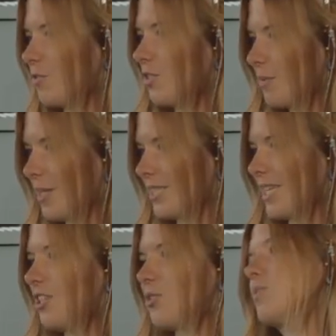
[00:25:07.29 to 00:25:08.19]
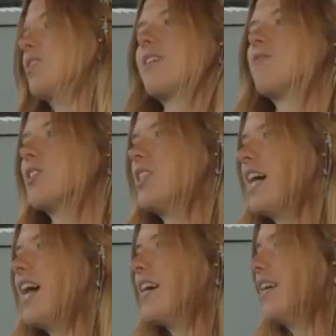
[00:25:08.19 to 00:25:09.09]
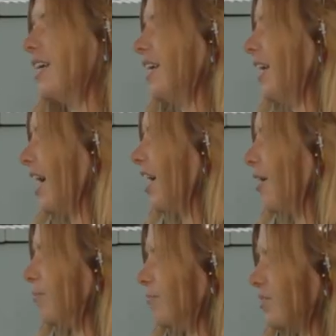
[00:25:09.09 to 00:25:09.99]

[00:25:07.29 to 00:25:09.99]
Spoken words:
of doing a meditation, so I've done that. I'm